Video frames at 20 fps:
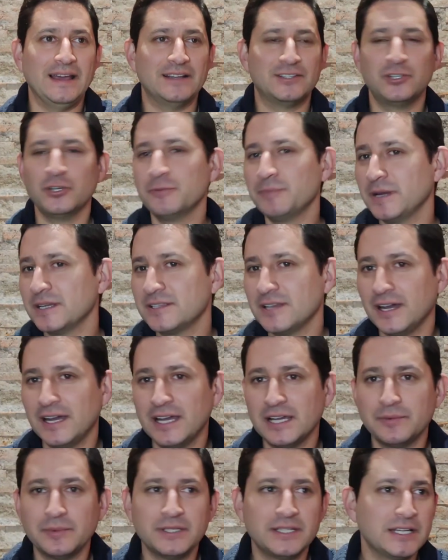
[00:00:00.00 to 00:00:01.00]
I took my
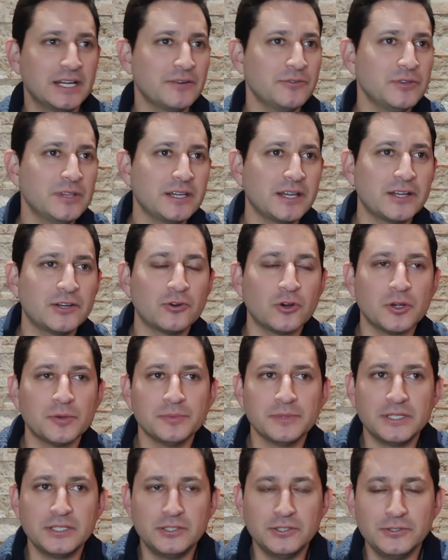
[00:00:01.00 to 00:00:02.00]
time, I did everything I
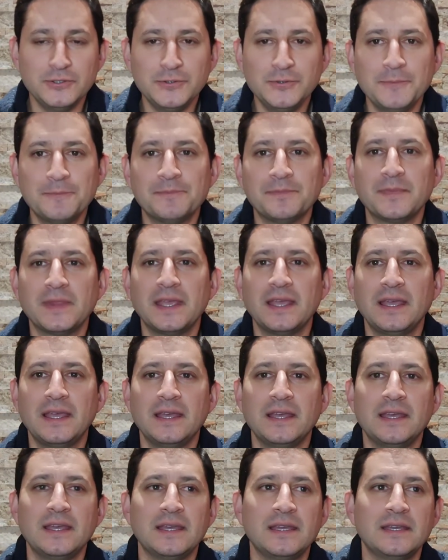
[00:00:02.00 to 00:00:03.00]
normally do,
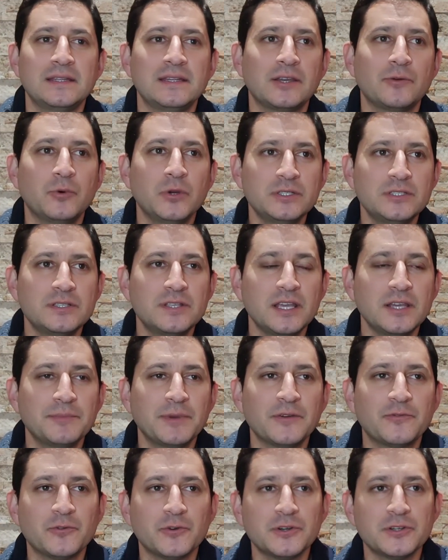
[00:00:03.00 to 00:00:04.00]
and I went to take
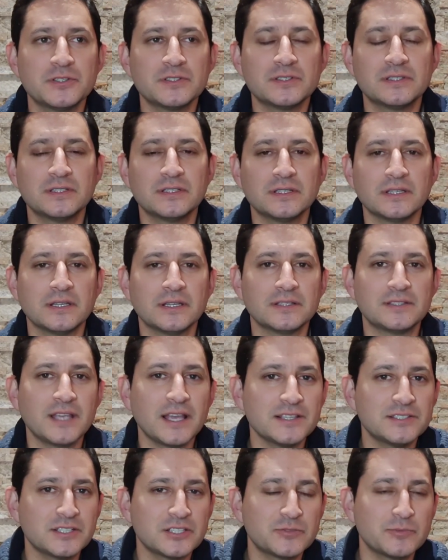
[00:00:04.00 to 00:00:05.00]
my first
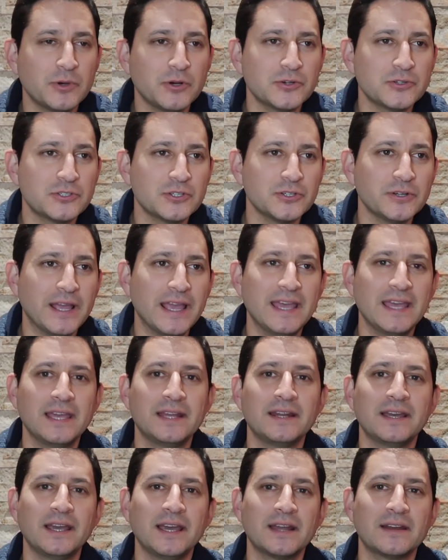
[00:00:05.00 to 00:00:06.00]
test exposure,
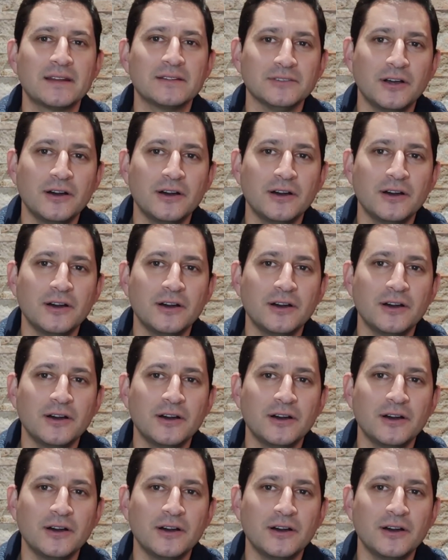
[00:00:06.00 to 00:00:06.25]
and I had